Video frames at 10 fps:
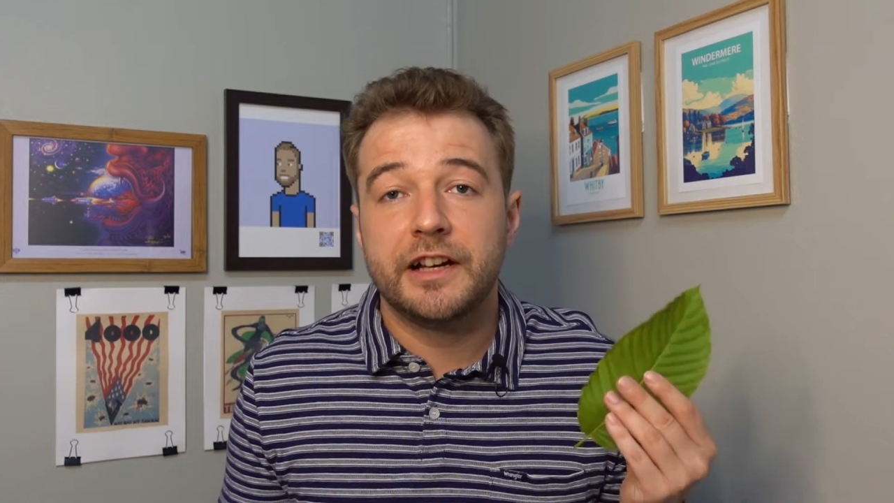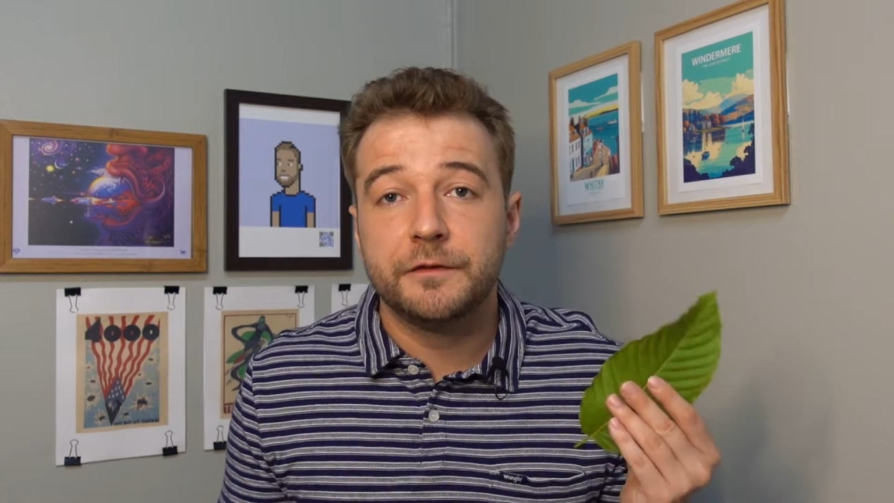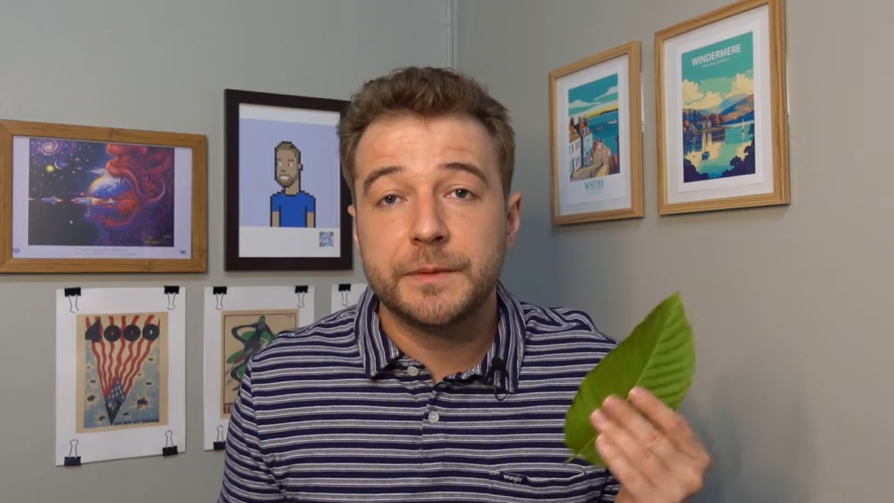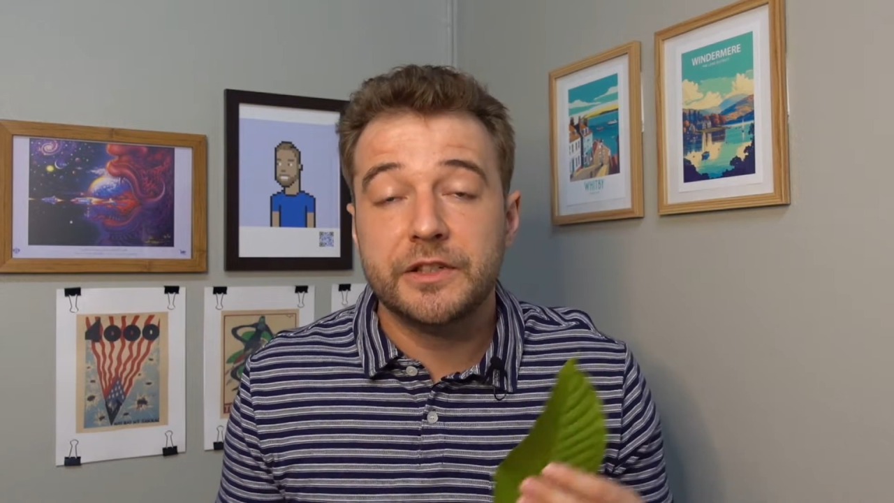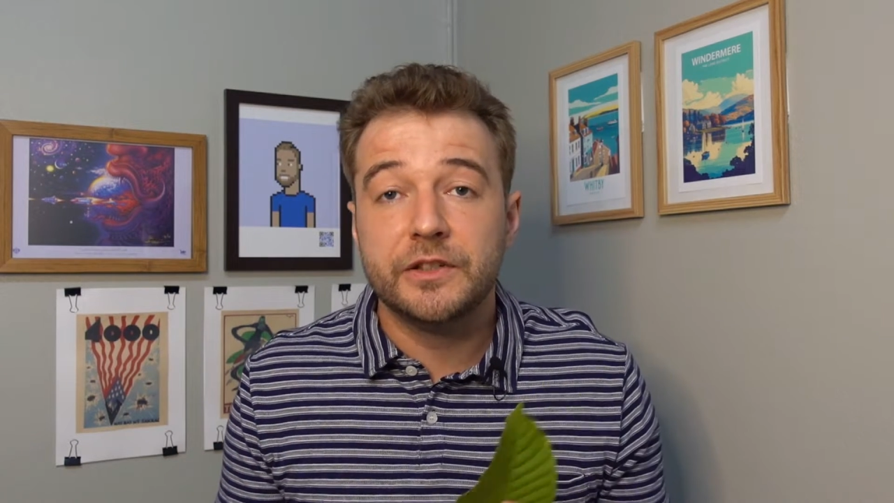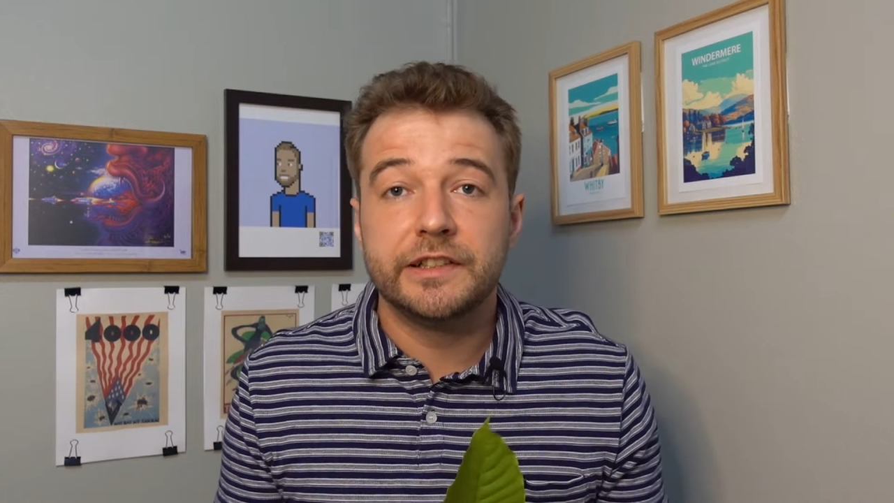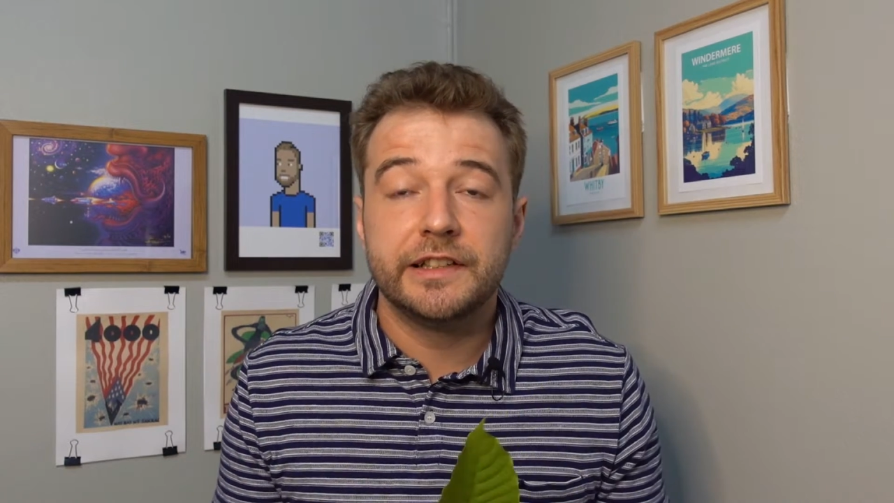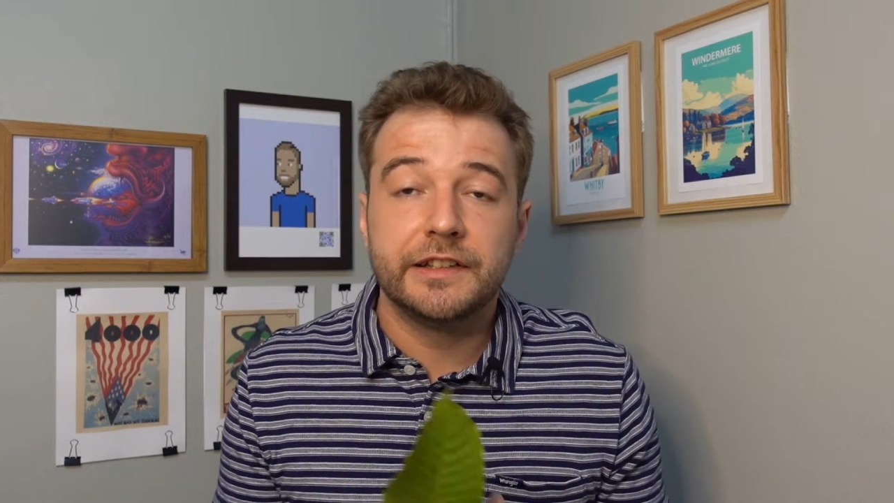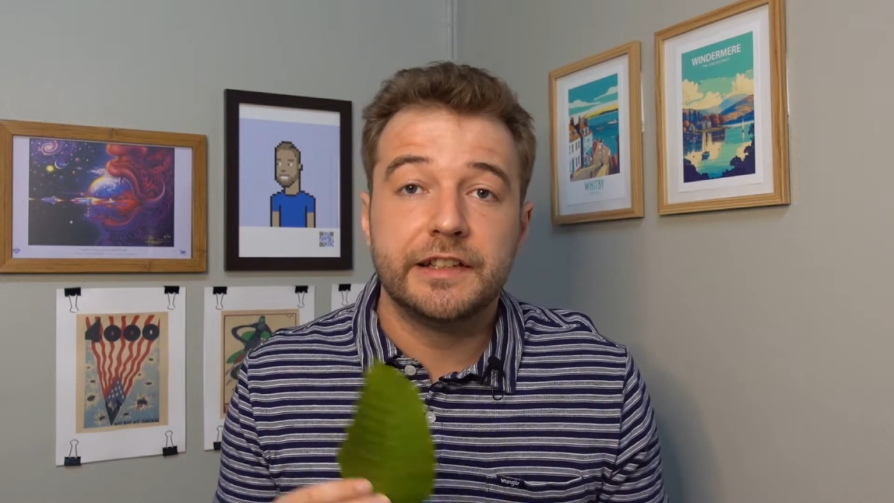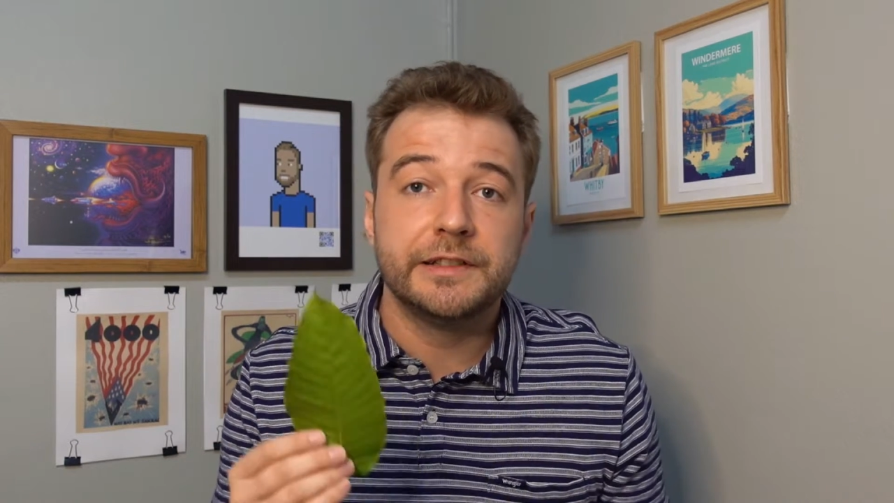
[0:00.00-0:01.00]
have been
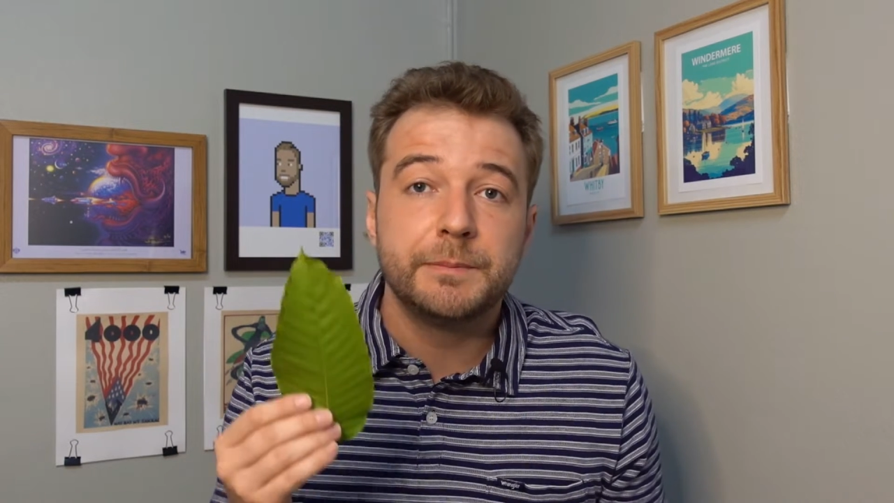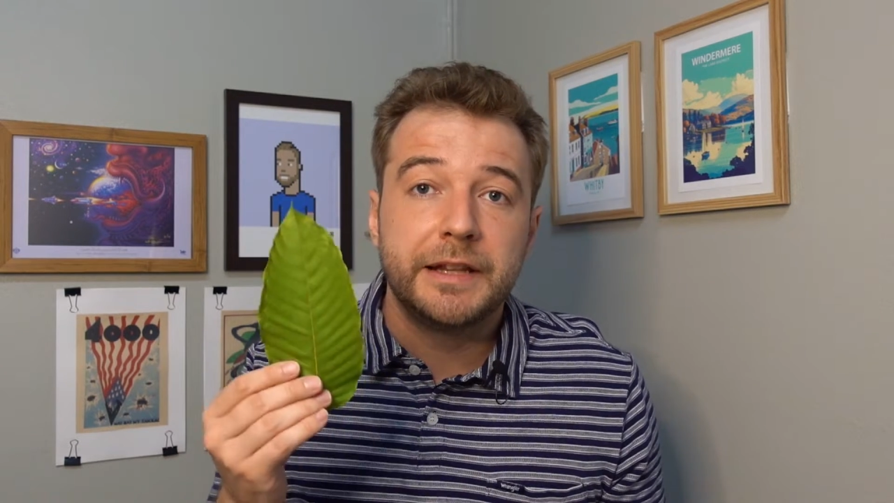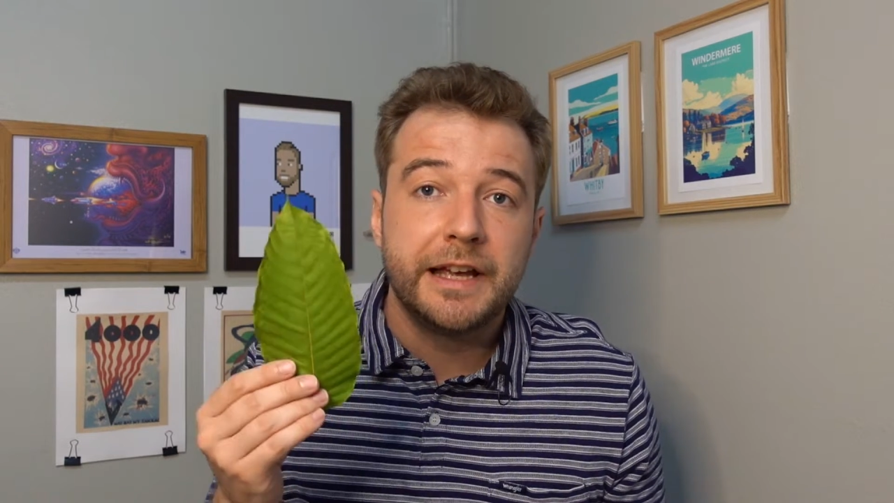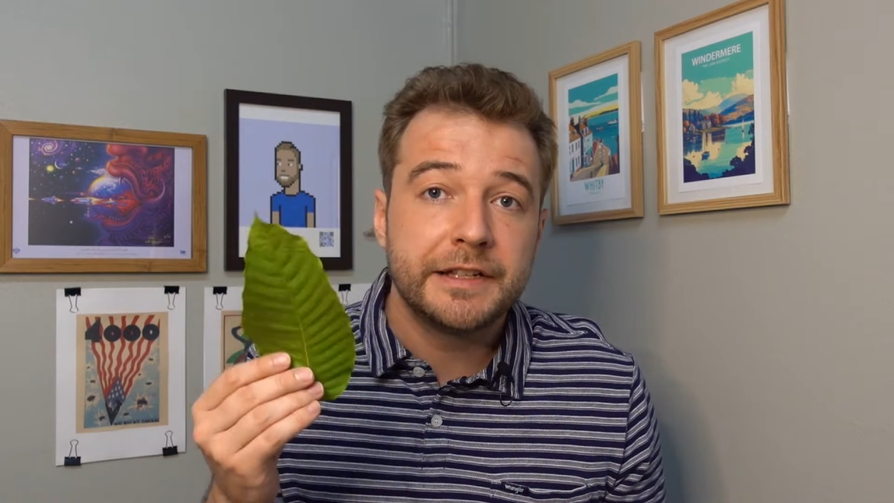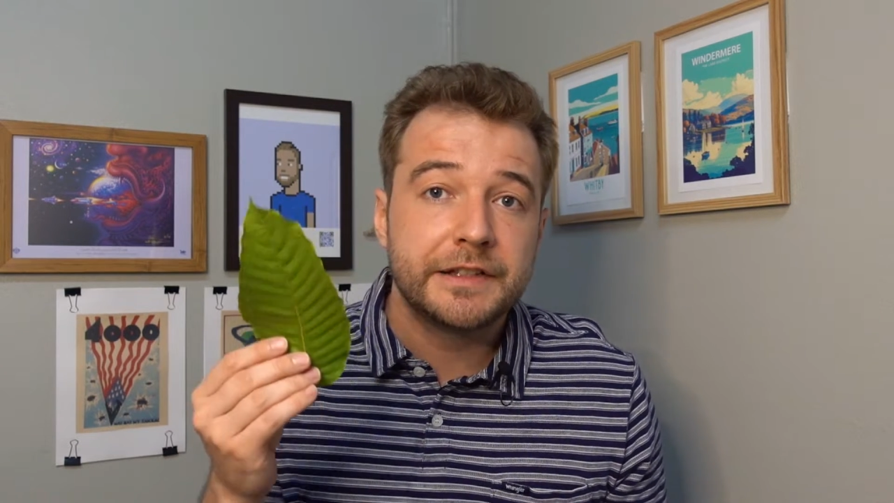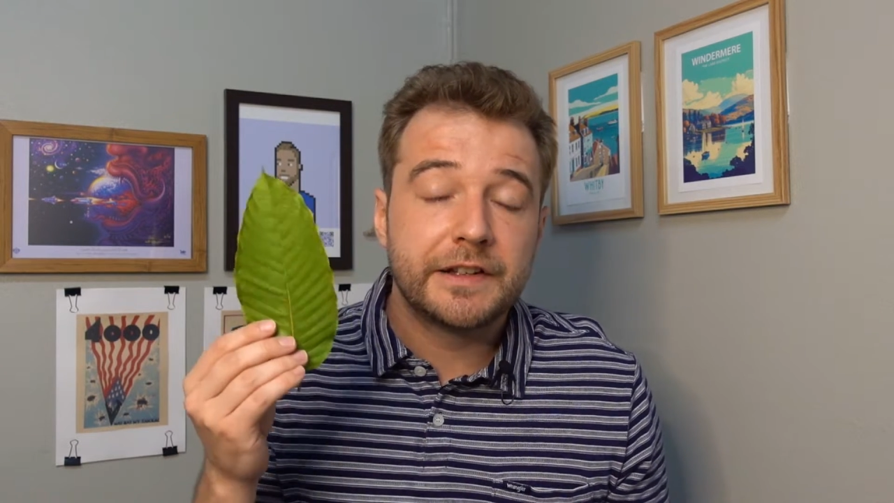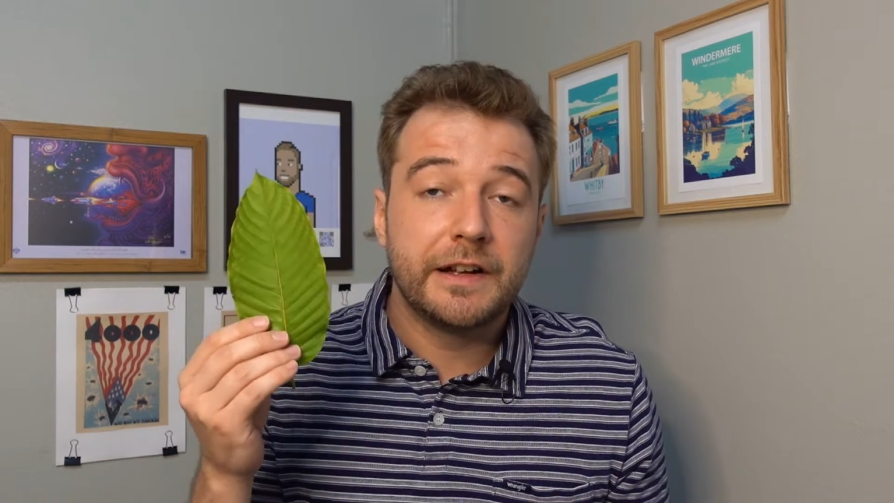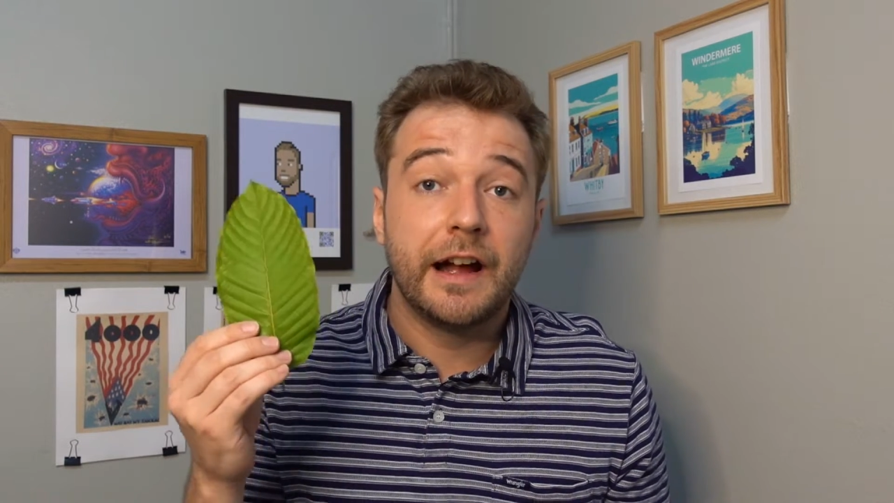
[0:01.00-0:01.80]
using this plant